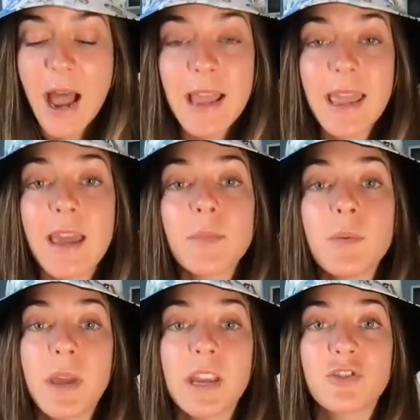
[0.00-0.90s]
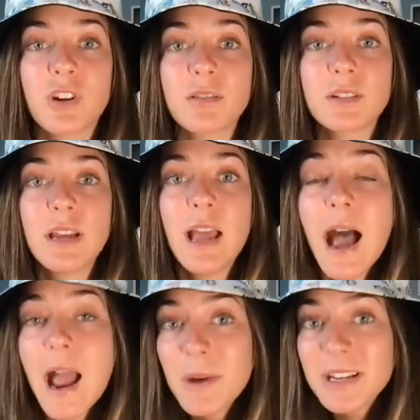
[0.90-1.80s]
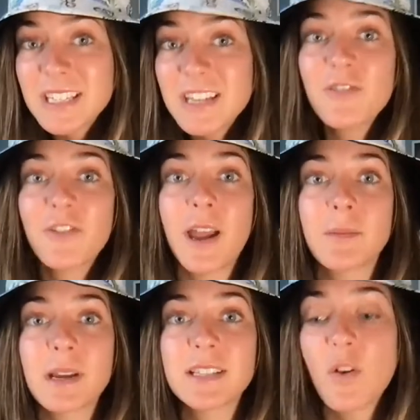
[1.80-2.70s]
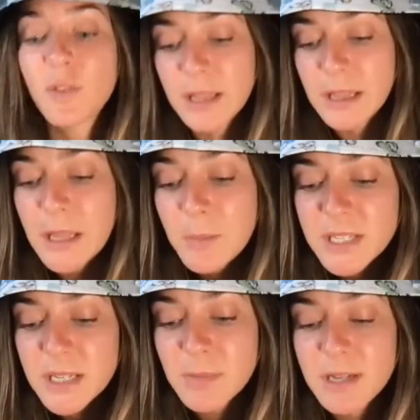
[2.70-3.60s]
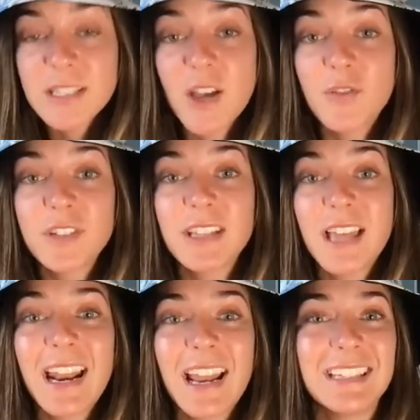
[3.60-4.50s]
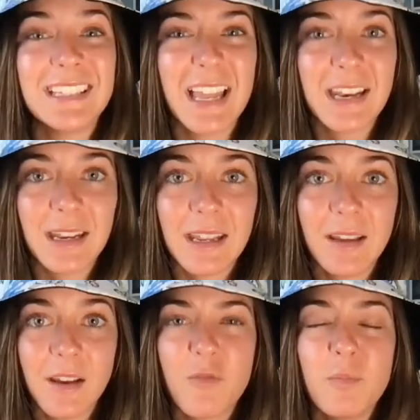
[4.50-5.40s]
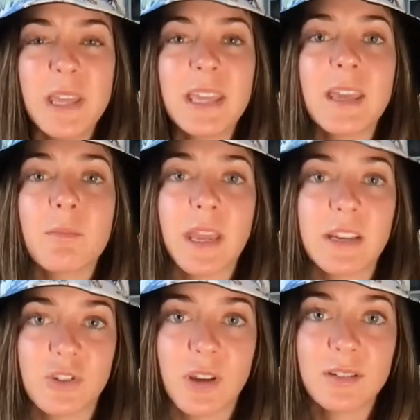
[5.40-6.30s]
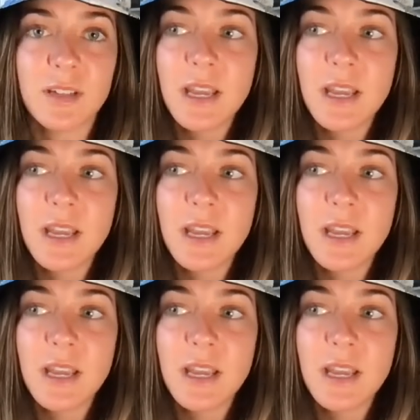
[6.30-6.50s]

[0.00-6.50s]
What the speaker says: I am impatient, I'm identifying myself and limiting myself to that identity of being impatient.